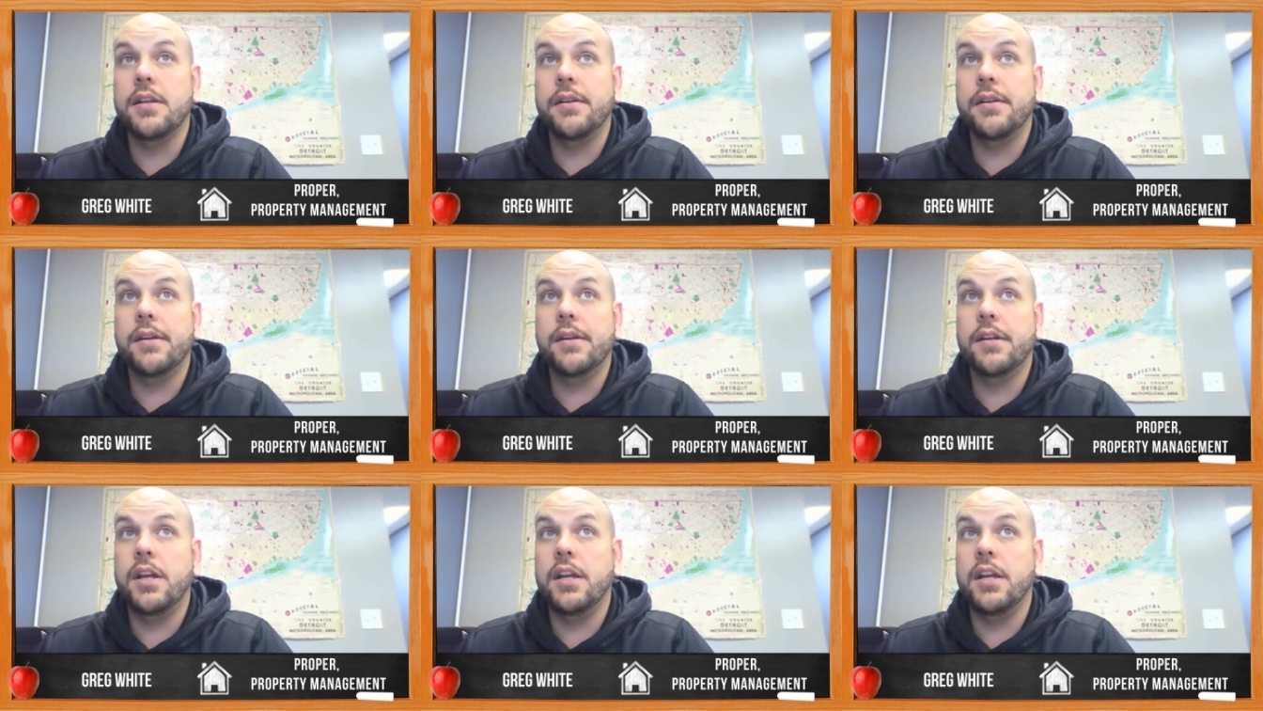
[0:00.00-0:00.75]
Uh,
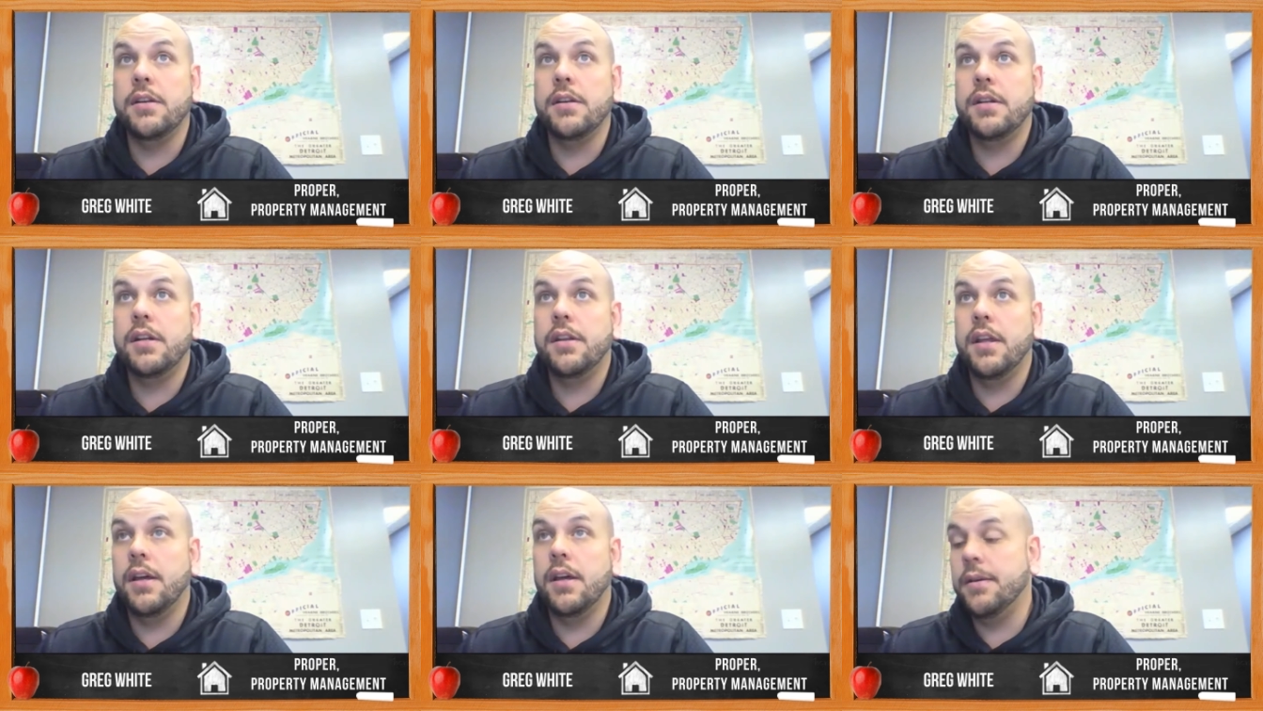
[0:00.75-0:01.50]
in, in
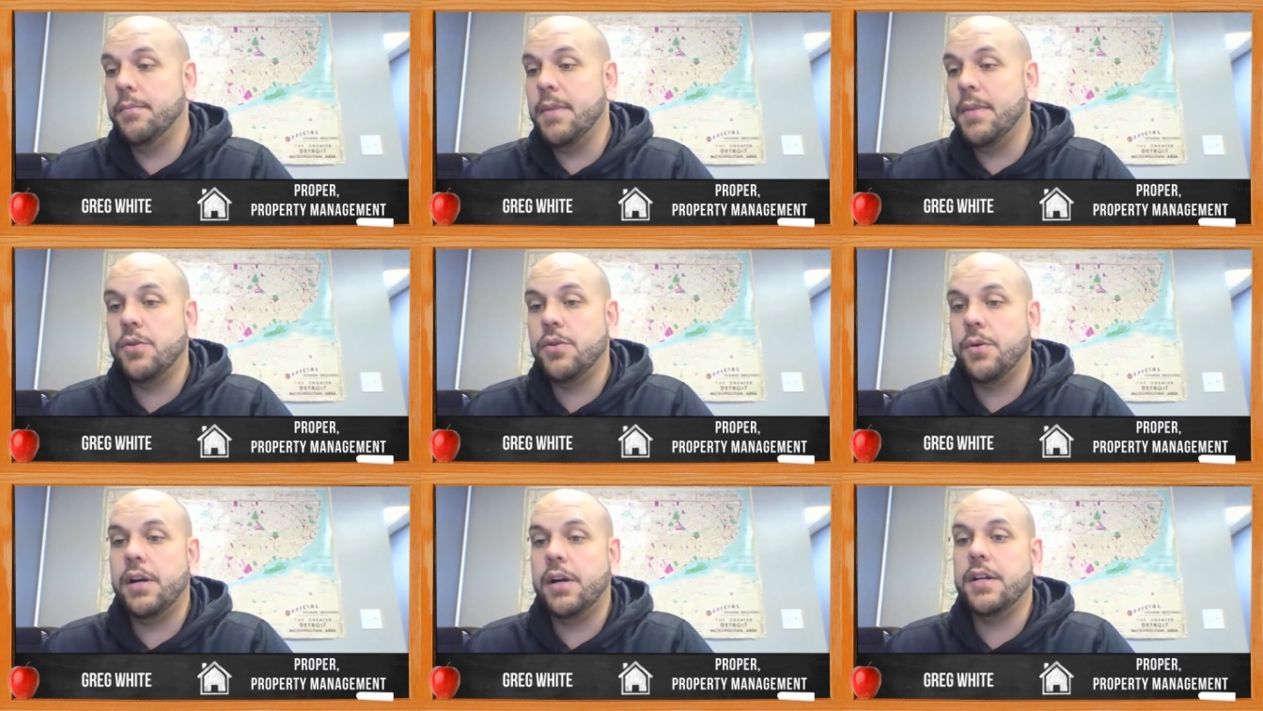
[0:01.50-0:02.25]
the
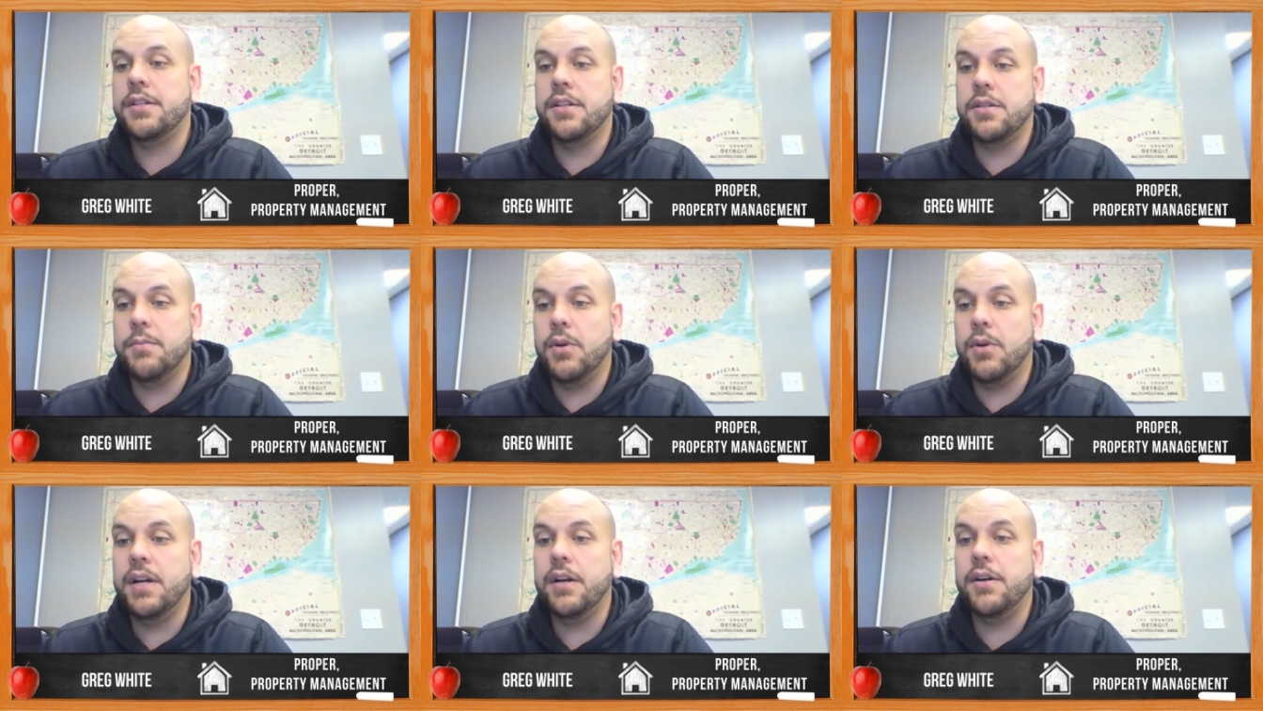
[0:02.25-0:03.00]
metro areas, the
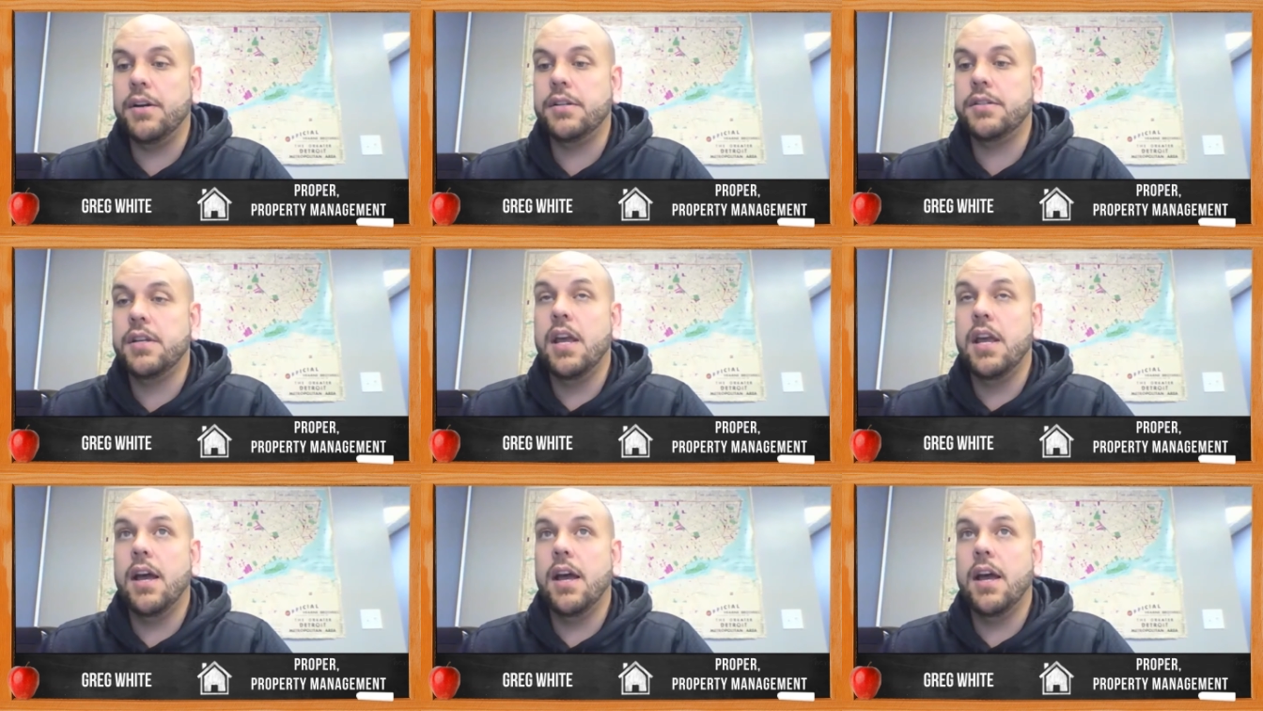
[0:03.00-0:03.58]
suburban areas,